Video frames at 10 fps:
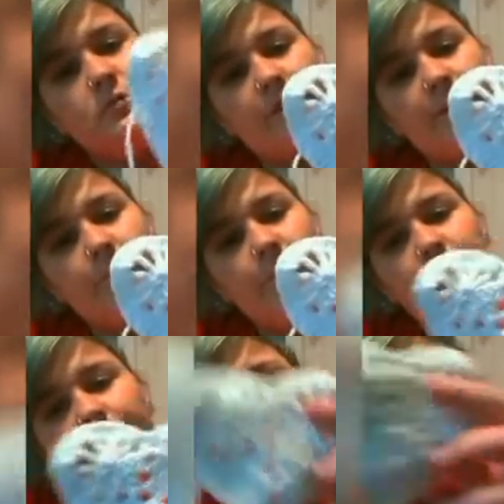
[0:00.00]

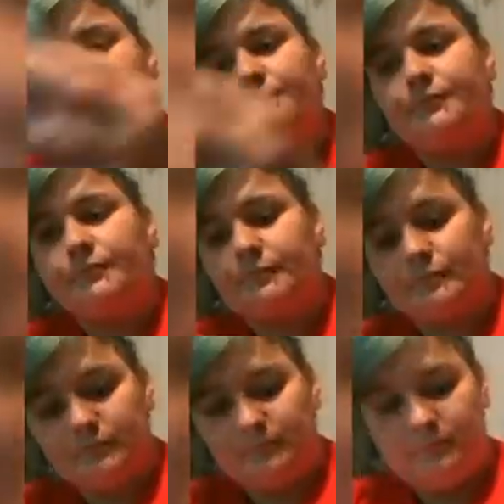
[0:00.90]

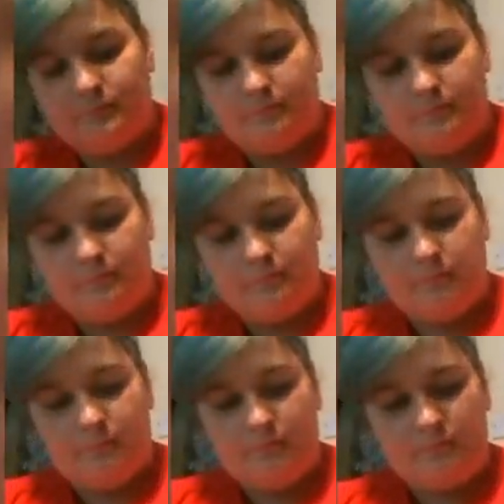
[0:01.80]

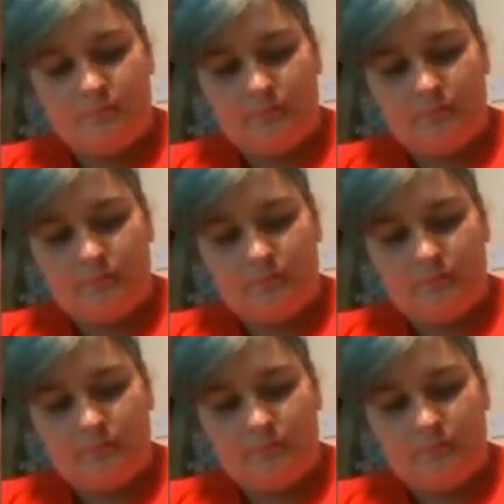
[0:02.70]
[no speech]